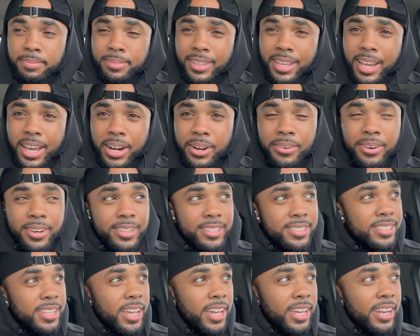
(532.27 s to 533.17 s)
I don't
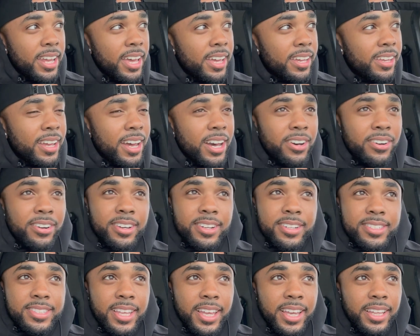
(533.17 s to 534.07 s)
understand that. I don't
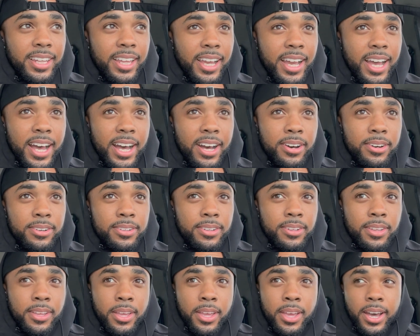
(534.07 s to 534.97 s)
understand like how
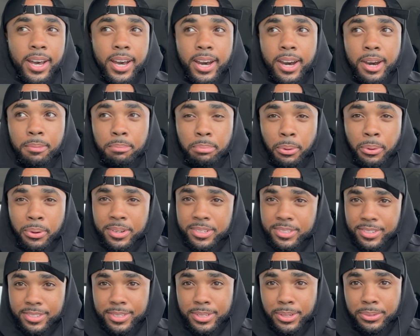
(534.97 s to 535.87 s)
uh,
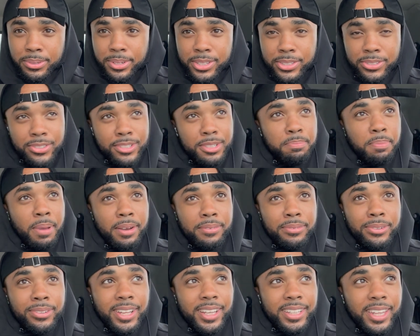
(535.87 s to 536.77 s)
brokers are so
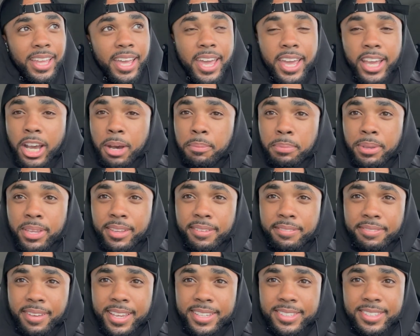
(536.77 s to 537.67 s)
disrespectful, like they hang up in your
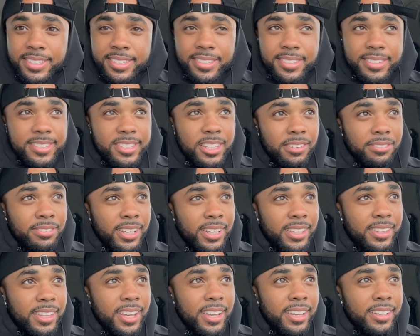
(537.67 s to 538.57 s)
faces and stuff
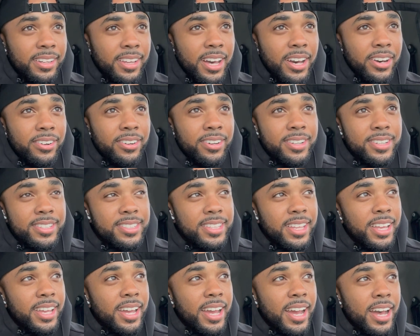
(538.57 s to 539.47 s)
like that. I don't
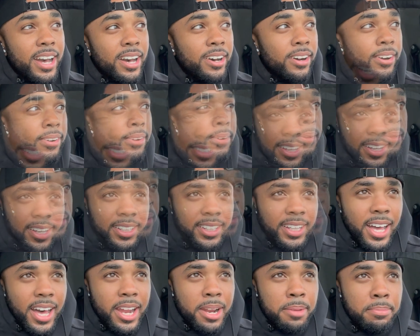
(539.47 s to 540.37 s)
understand how like a
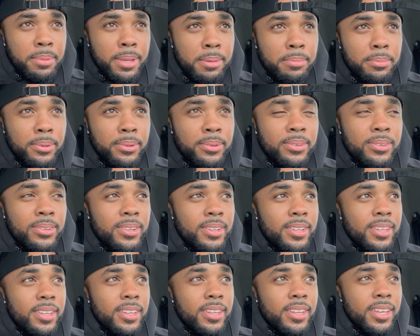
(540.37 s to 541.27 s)
lot of people
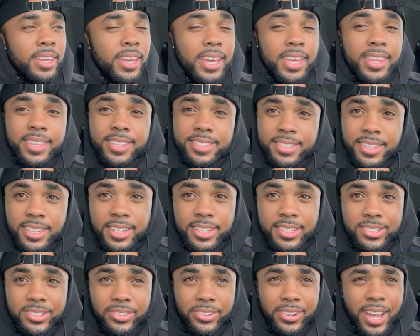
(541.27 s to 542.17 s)
in this
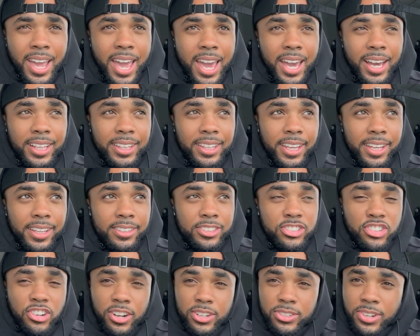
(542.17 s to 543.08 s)
industry act
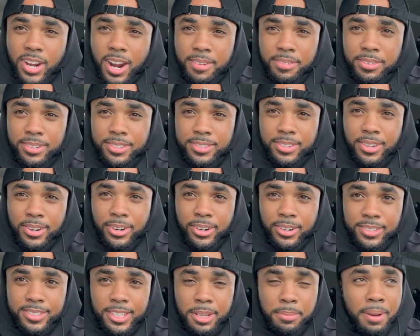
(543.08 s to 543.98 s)
like truck drivers
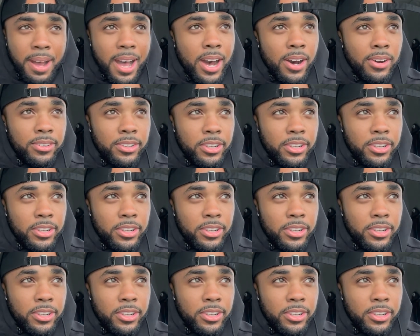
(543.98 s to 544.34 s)
are somehow